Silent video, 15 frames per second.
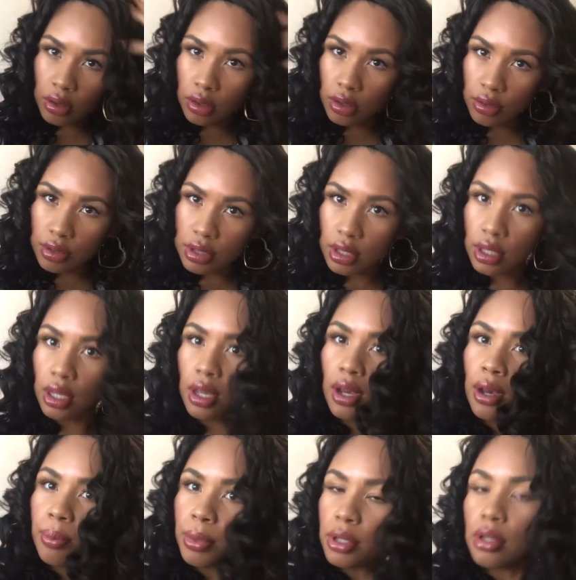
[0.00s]
loosening
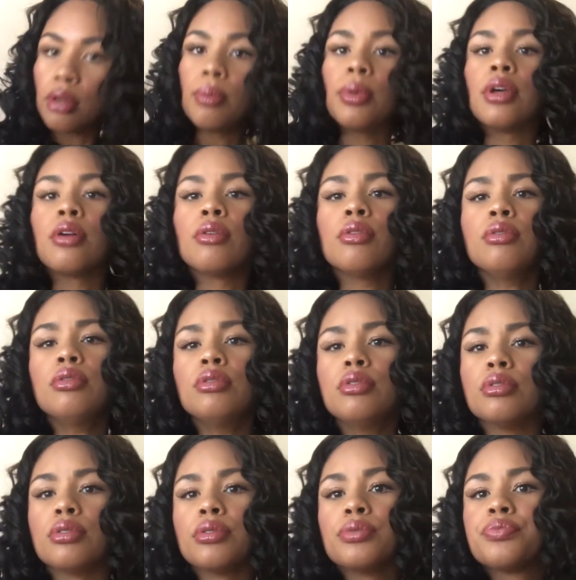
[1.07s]
up a little bit.
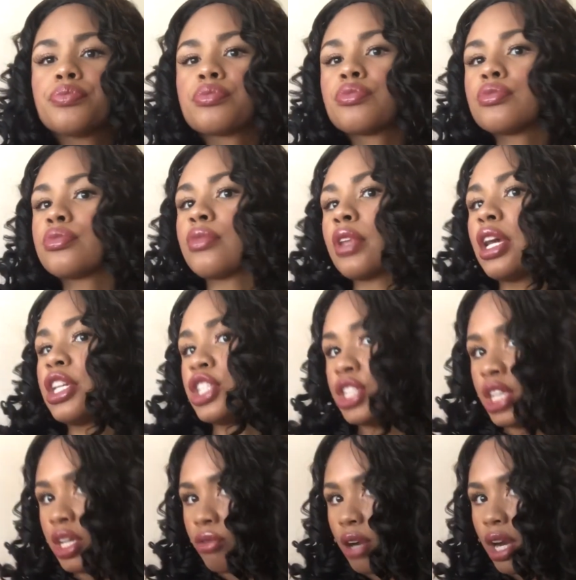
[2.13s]
Ooh, she